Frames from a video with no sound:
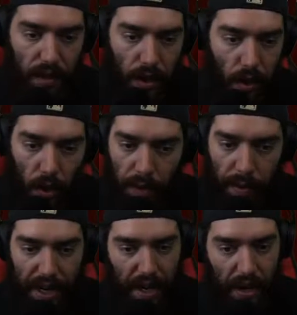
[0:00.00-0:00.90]
Only
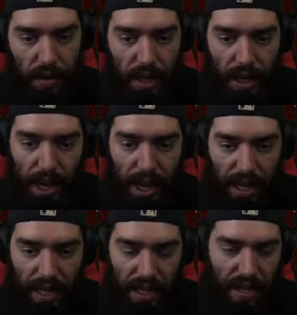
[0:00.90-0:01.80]
way to go.
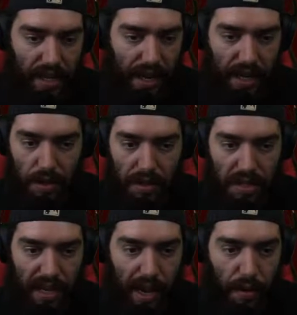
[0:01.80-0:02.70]
It kind of goes to
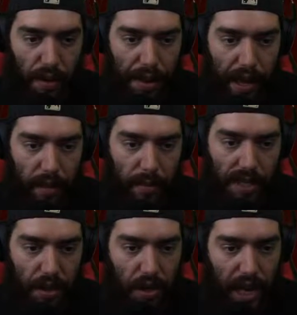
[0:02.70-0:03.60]
say with
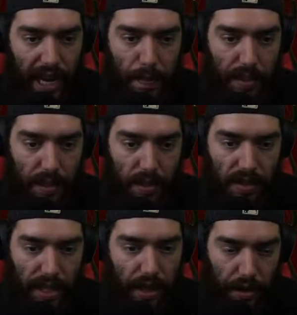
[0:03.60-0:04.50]
Elemental class
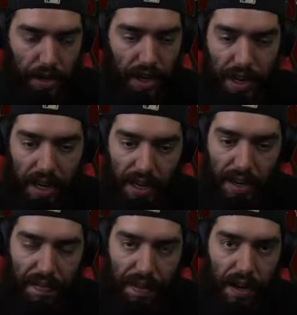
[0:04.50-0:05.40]
builds that you're going to need an
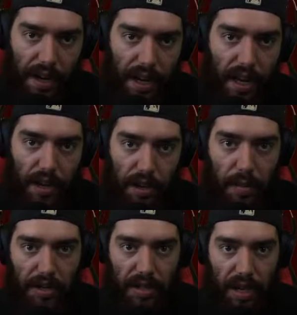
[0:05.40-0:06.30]
Infinity in your
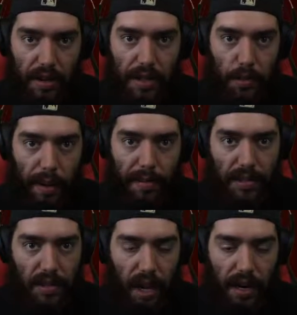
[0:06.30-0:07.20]
Mercenary's weapon
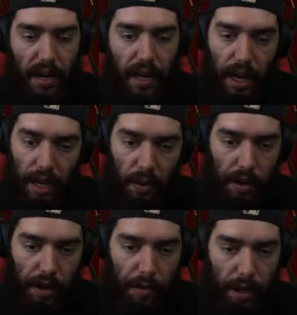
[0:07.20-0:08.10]
slot in
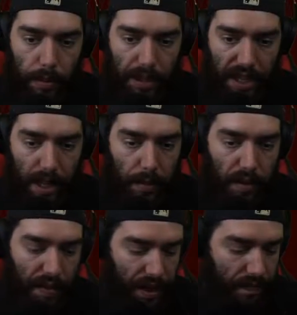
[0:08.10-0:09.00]
order to be able to keep moving.